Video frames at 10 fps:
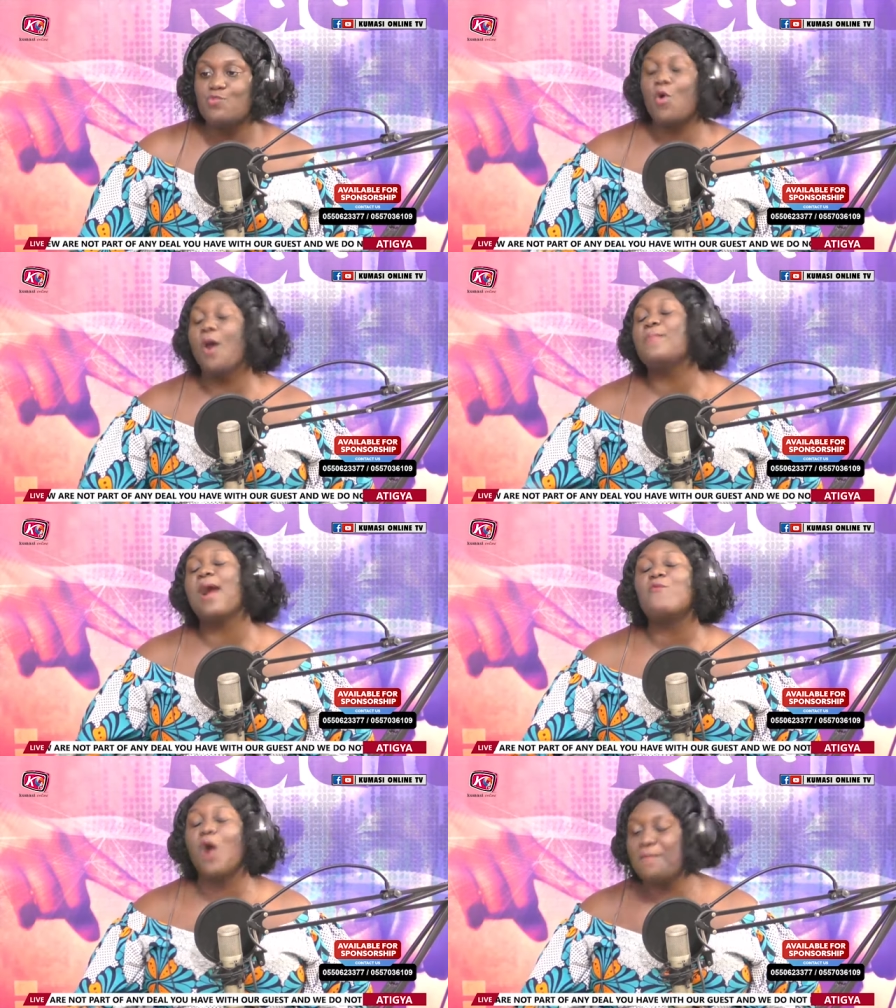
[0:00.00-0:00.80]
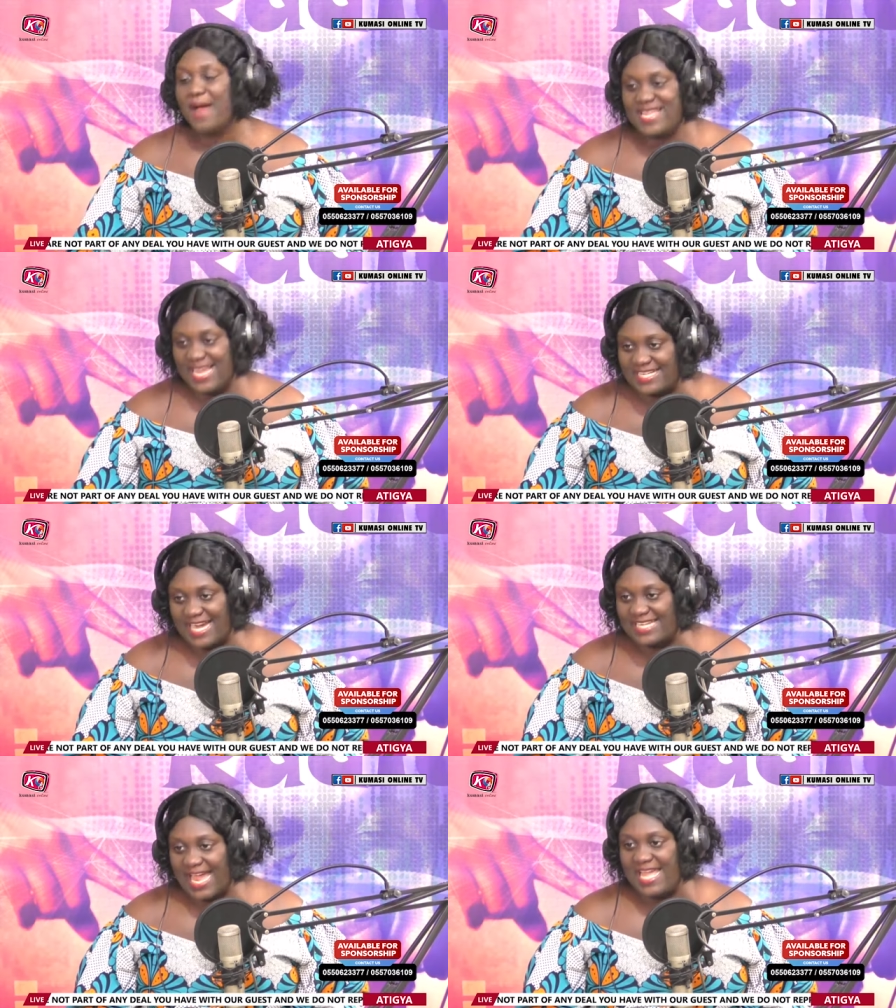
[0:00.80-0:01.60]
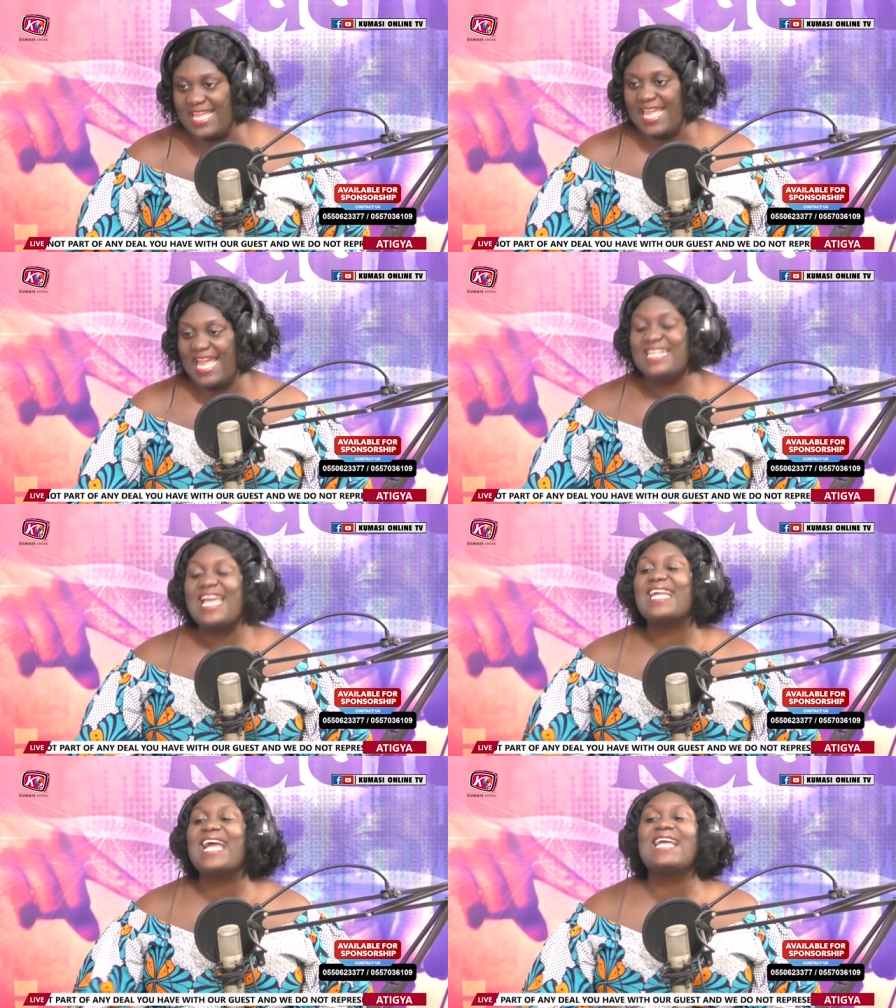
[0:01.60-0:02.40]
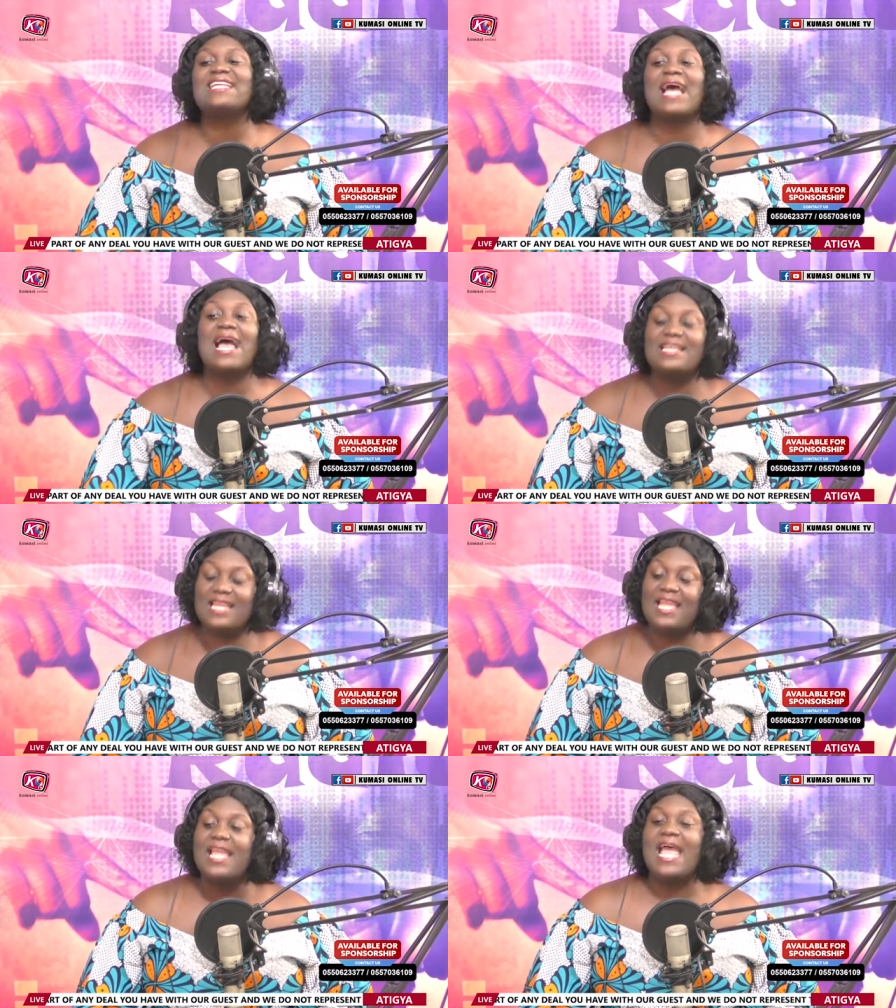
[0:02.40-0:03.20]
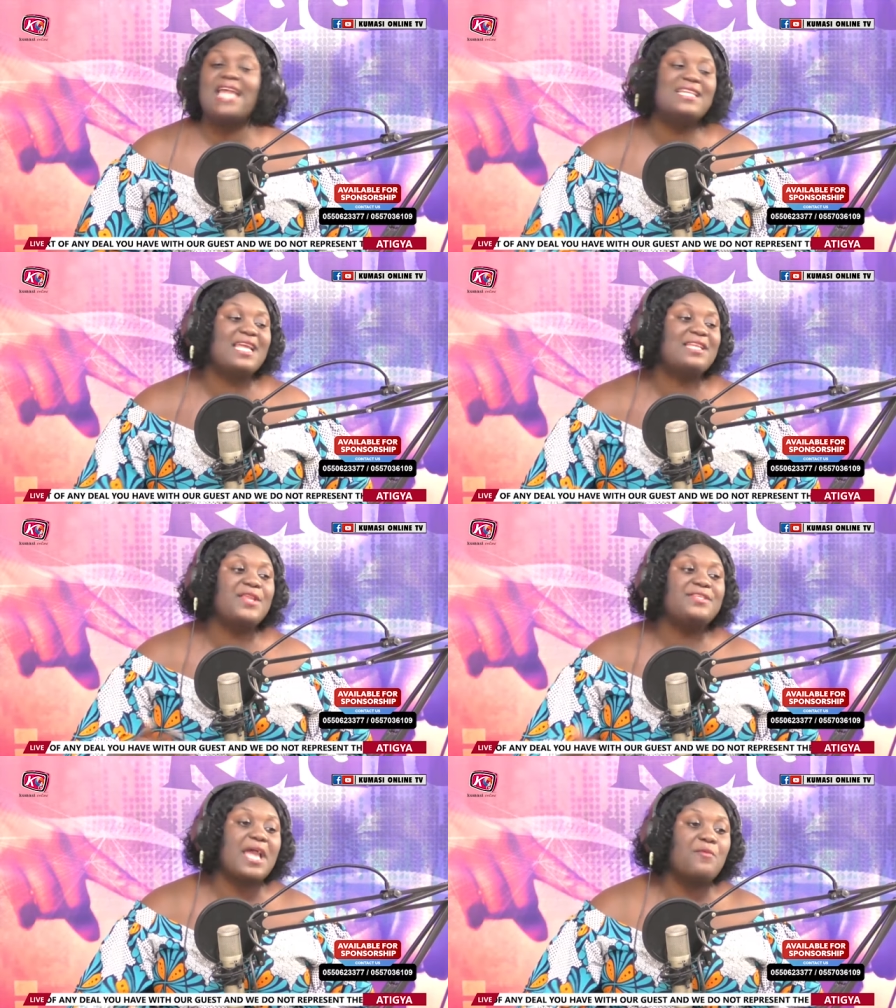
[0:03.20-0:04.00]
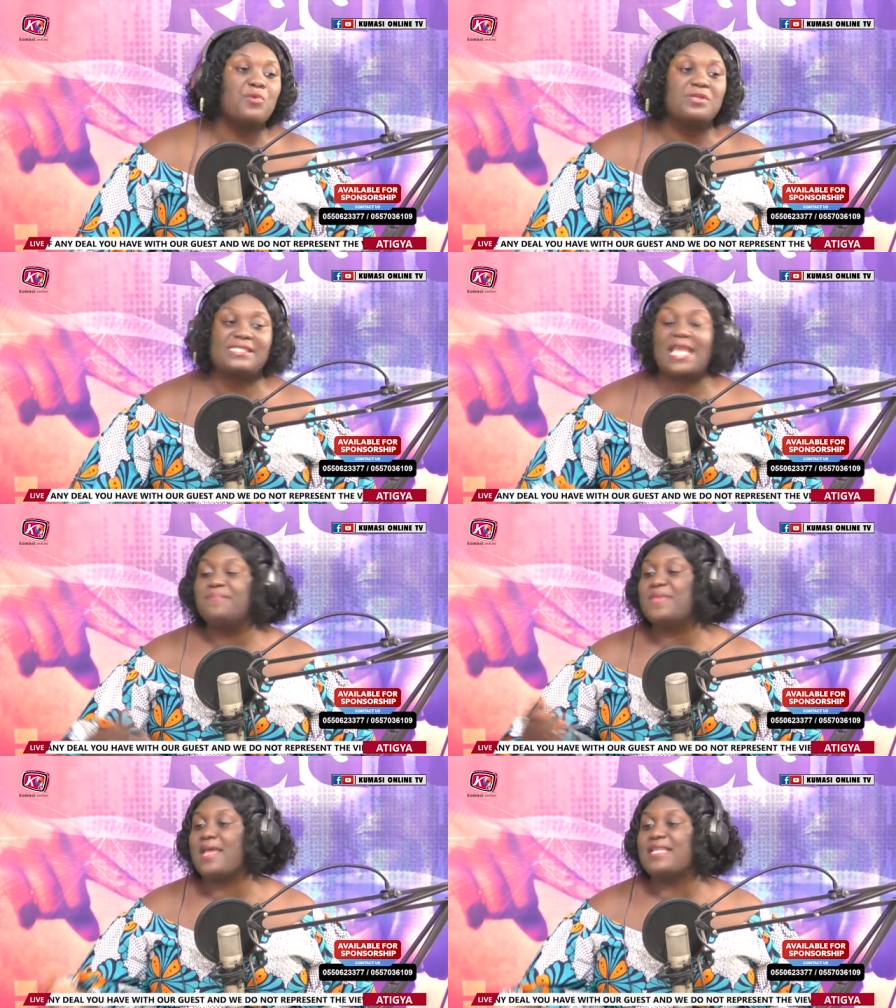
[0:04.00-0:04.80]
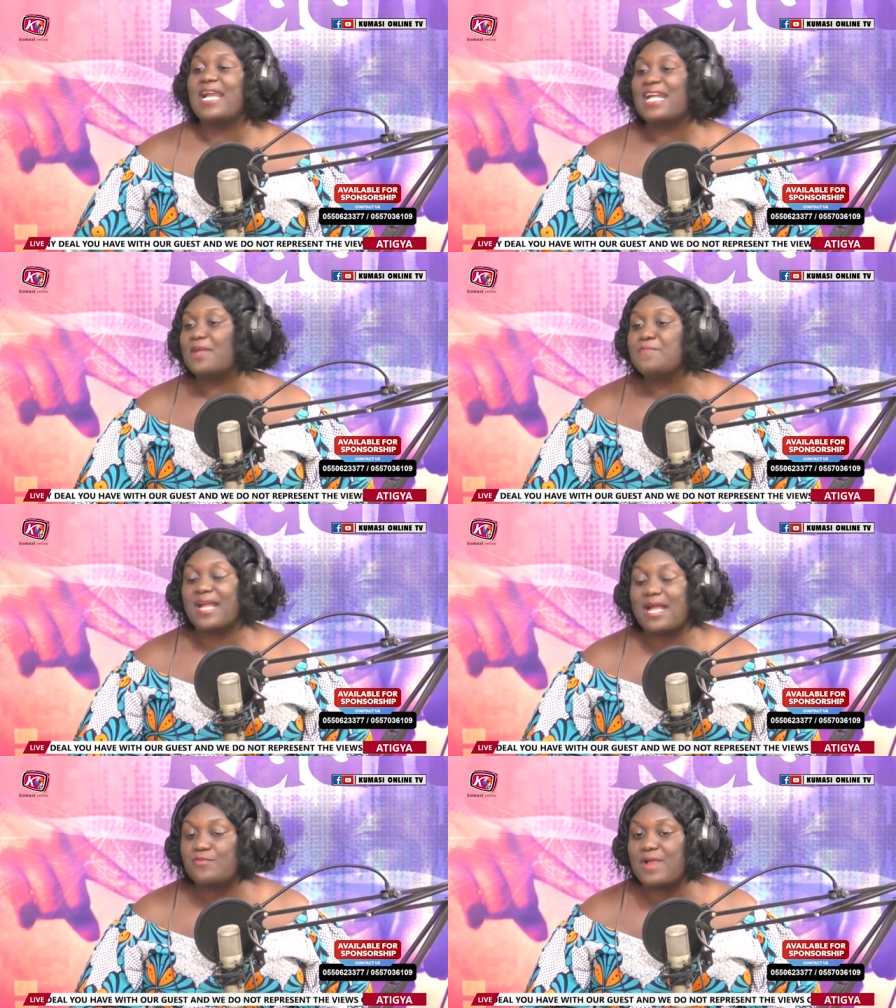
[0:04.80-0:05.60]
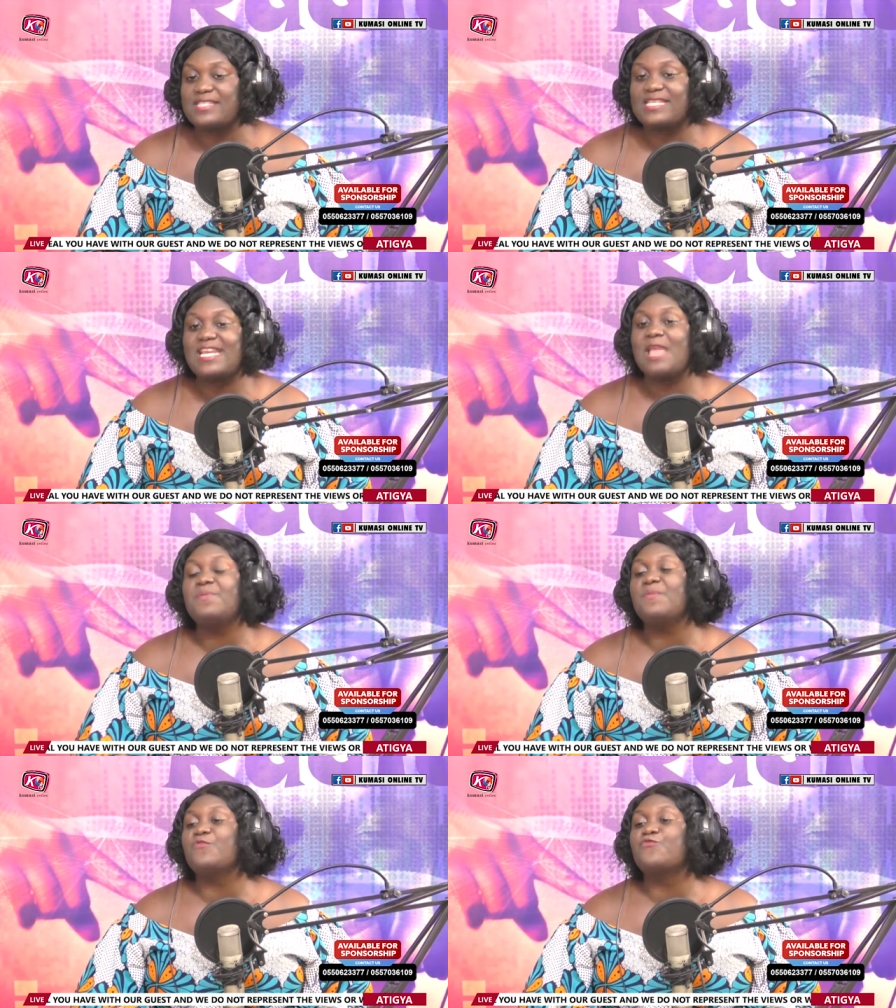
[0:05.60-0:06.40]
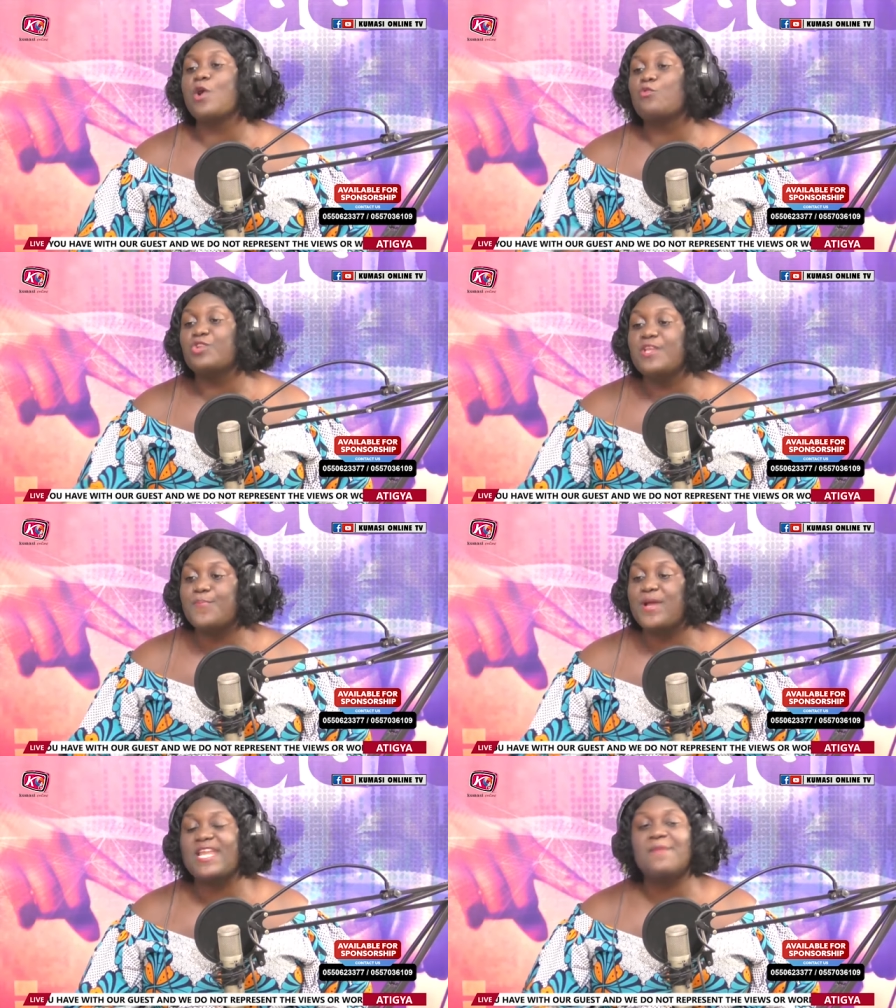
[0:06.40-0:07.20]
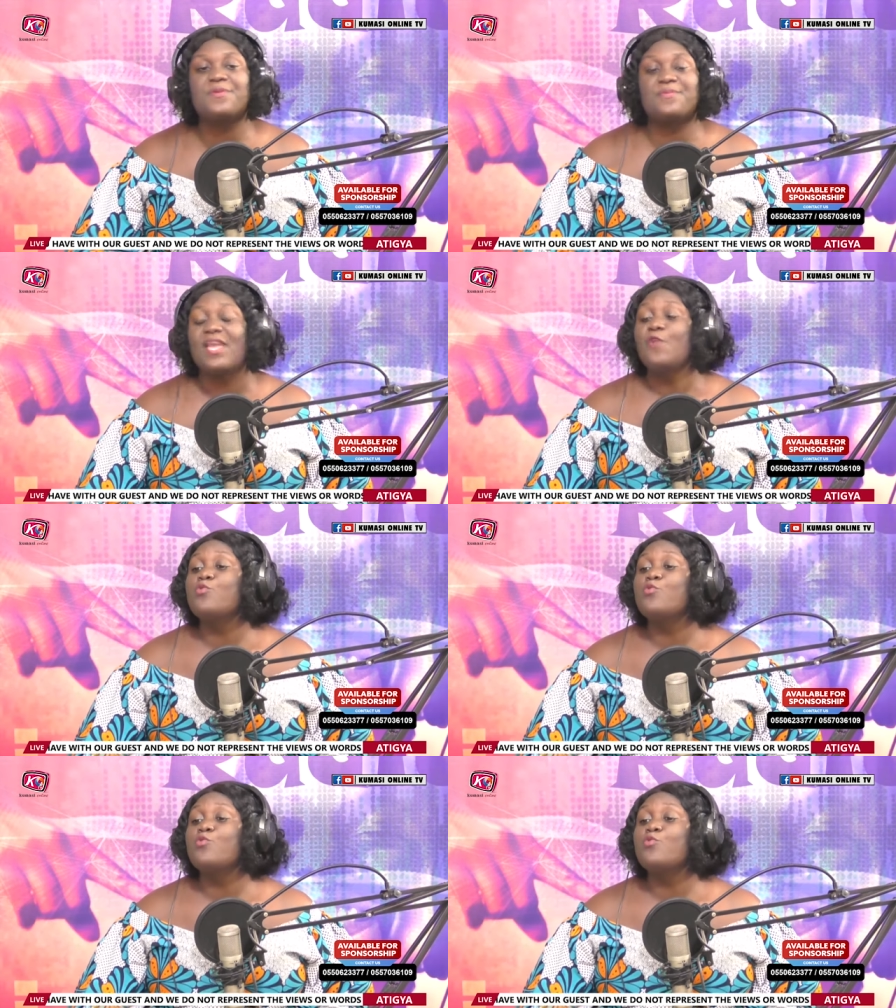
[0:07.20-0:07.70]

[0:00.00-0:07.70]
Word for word: woman, ye dada, and then guy and then they will say, yeah, you come back across an MPP before Kunipon MPP.